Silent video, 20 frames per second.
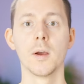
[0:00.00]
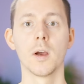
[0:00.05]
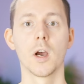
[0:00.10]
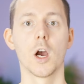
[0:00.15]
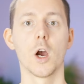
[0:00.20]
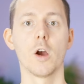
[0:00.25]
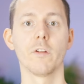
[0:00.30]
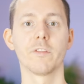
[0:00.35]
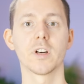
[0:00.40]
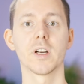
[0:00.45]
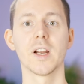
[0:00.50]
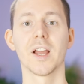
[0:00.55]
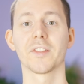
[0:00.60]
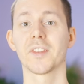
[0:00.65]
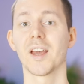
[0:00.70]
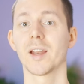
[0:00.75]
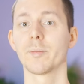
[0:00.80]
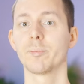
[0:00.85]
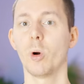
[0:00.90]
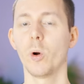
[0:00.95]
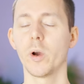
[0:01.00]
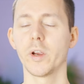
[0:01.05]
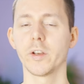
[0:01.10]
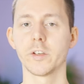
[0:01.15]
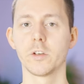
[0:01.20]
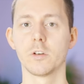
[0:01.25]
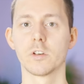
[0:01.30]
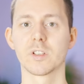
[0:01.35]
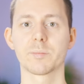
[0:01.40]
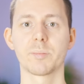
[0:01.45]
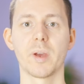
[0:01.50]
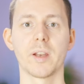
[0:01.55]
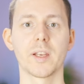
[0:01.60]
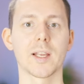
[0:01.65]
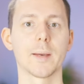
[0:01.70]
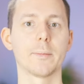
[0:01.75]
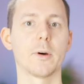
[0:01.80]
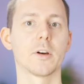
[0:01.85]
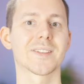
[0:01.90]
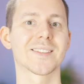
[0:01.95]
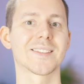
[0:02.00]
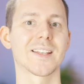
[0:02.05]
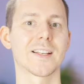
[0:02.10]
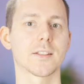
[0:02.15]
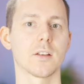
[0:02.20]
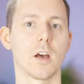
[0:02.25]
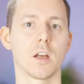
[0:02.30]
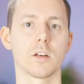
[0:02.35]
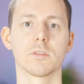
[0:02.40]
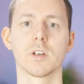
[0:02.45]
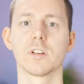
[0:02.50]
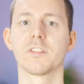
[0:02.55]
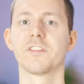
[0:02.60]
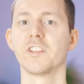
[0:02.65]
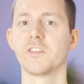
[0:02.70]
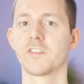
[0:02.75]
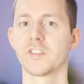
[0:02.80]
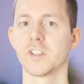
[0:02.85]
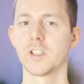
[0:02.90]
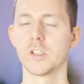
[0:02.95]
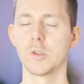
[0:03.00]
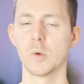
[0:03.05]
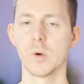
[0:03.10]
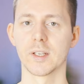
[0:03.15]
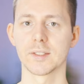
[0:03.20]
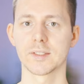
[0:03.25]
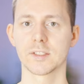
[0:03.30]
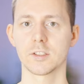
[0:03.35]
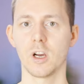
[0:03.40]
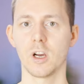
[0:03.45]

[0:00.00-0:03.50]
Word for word: however at that point you're spending about 650 US